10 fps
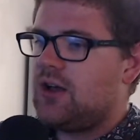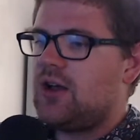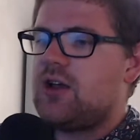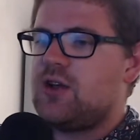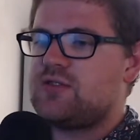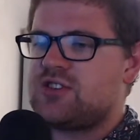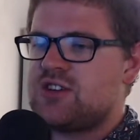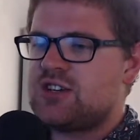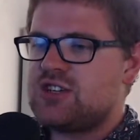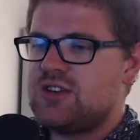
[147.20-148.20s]
Your
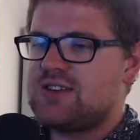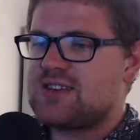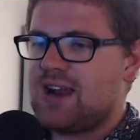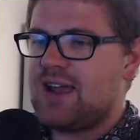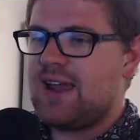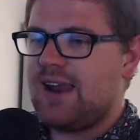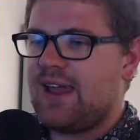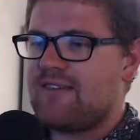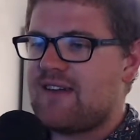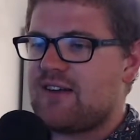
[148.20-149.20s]
suggestion is clearly
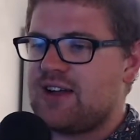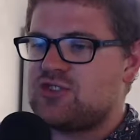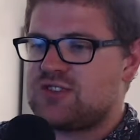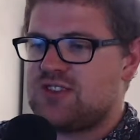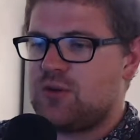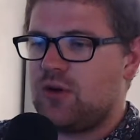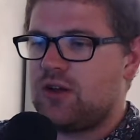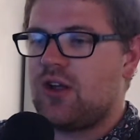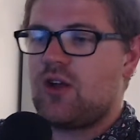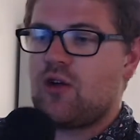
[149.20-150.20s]
a very interesting one.
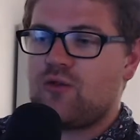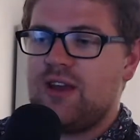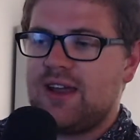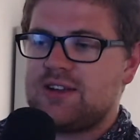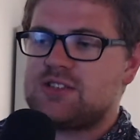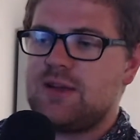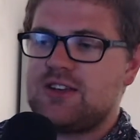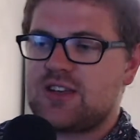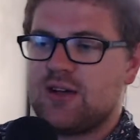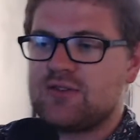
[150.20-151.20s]
Reading and speech
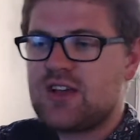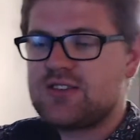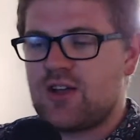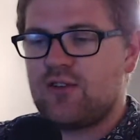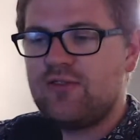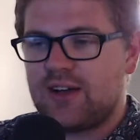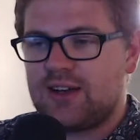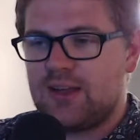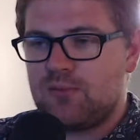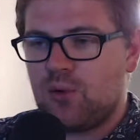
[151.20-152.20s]
skills are so
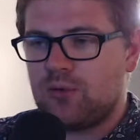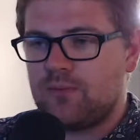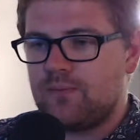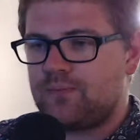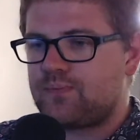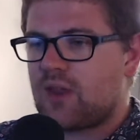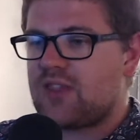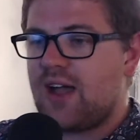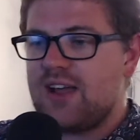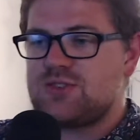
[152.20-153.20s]
vitally important.
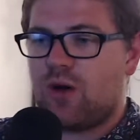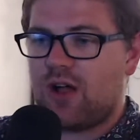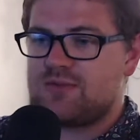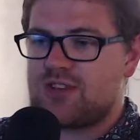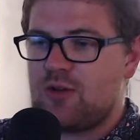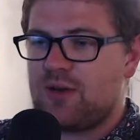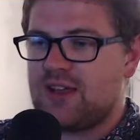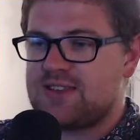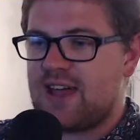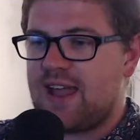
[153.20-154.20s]
That is why I'm so
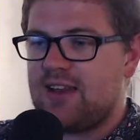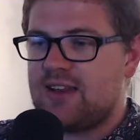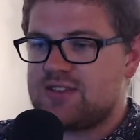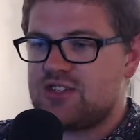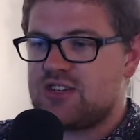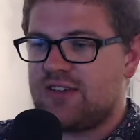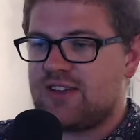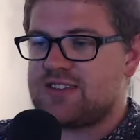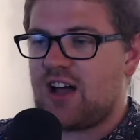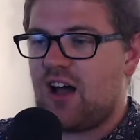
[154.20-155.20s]
pleased that England has achieved
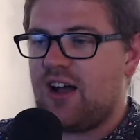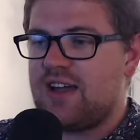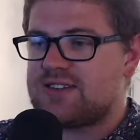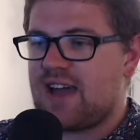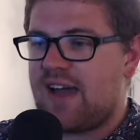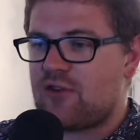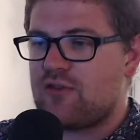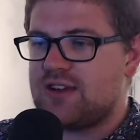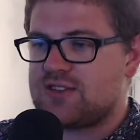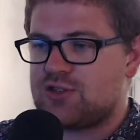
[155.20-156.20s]
its highest ever
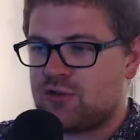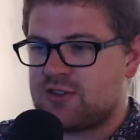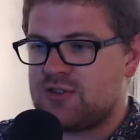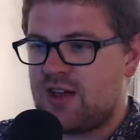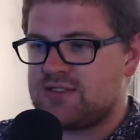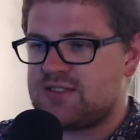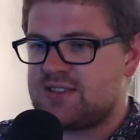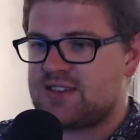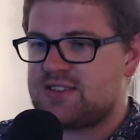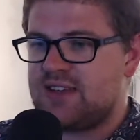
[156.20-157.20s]
reading score in
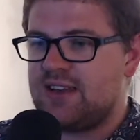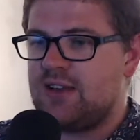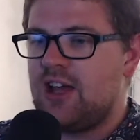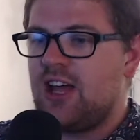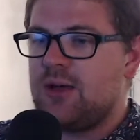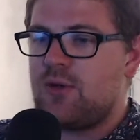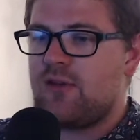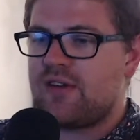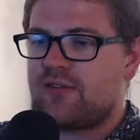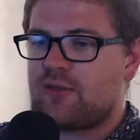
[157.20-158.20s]
2016,
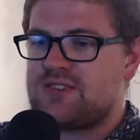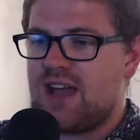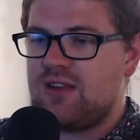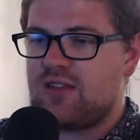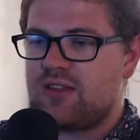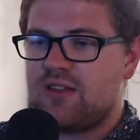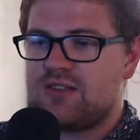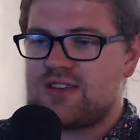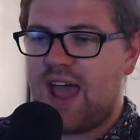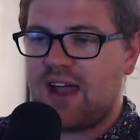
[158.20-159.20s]
moving from 10th
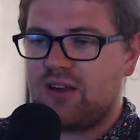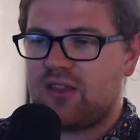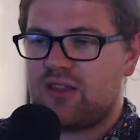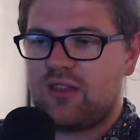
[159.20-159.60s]
to 8th